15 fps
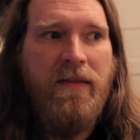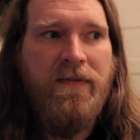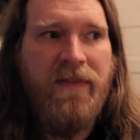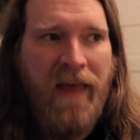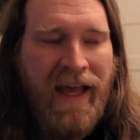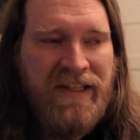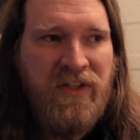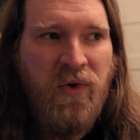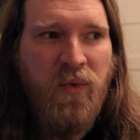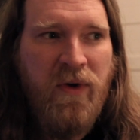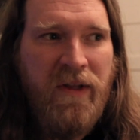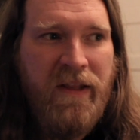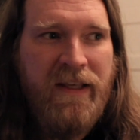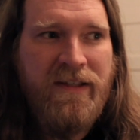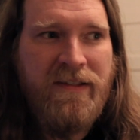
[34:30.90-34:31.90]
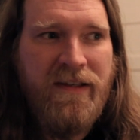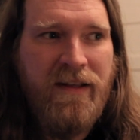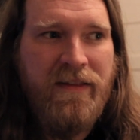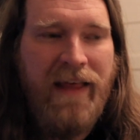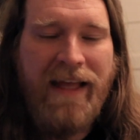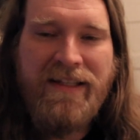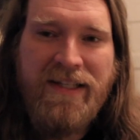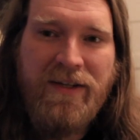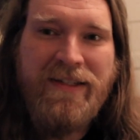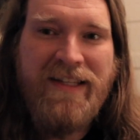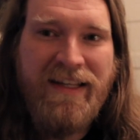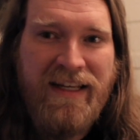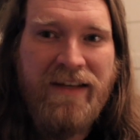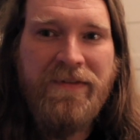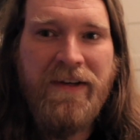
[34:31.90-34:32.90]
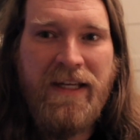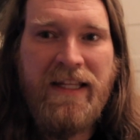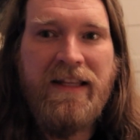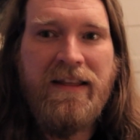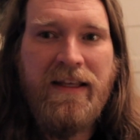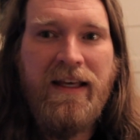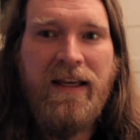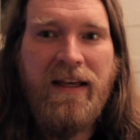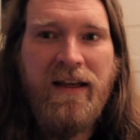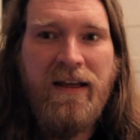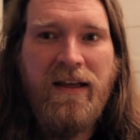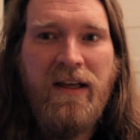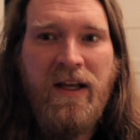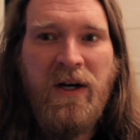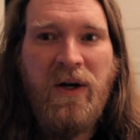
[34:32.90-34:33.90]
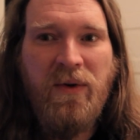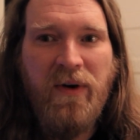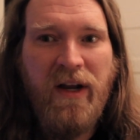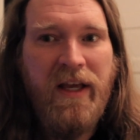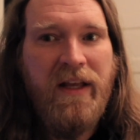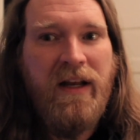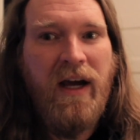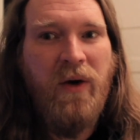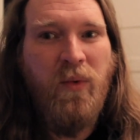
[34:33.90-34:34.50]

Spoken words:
That's a significant thing, right?